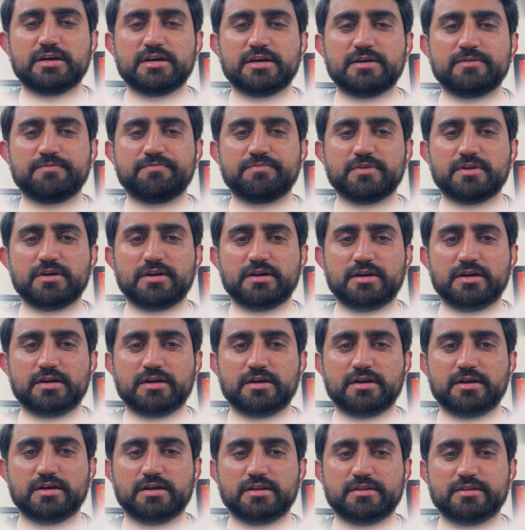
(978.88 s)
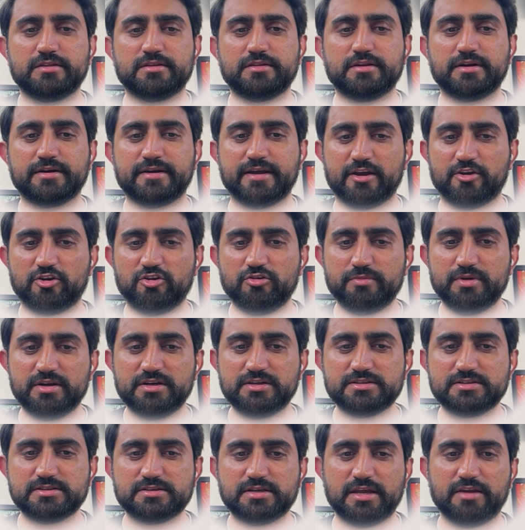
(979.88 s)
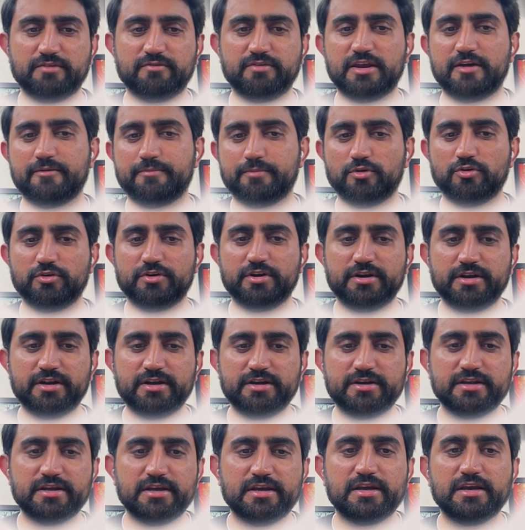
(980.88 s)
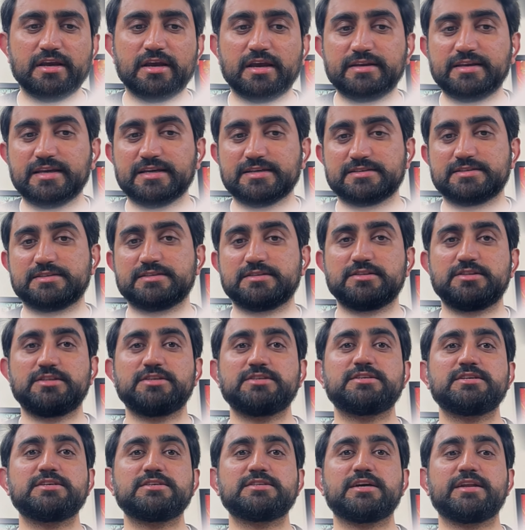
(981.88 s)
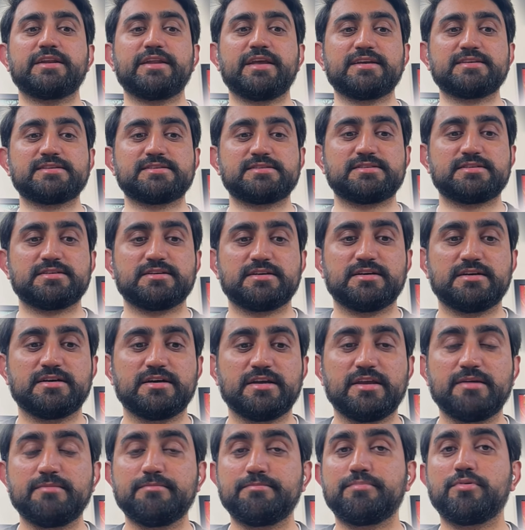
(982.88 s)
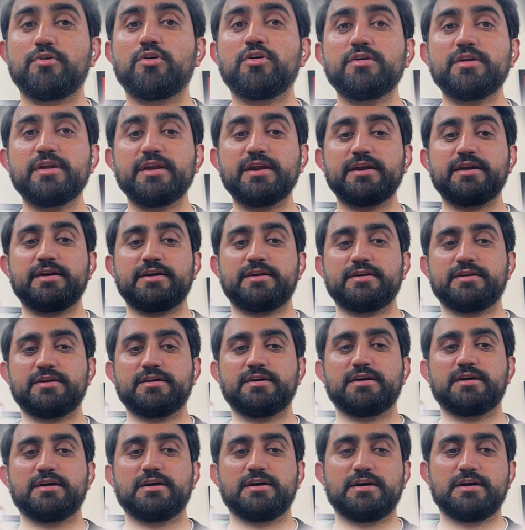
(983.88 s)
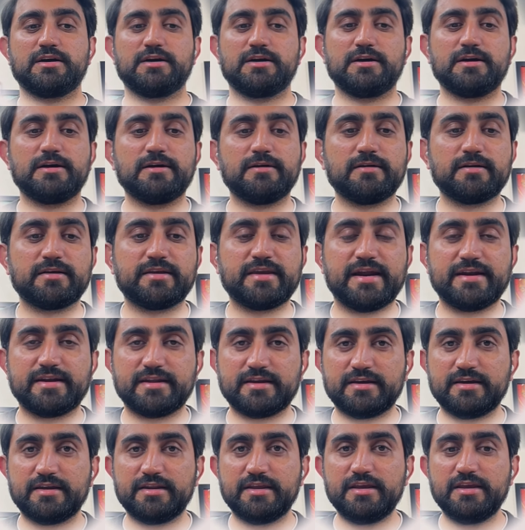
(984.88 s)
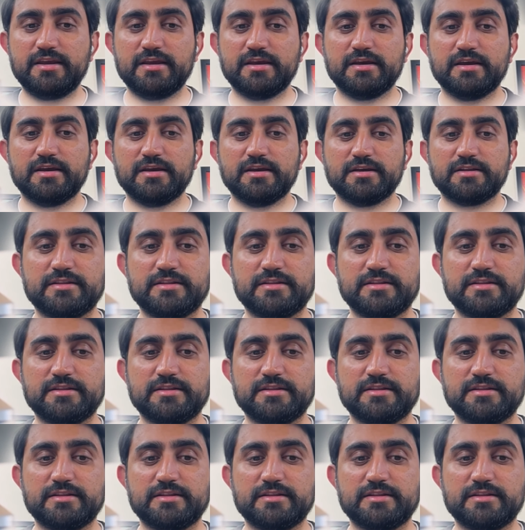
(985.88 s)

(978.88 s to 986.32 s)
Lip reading: the documents and we uploaded it. Yes, this is the next important category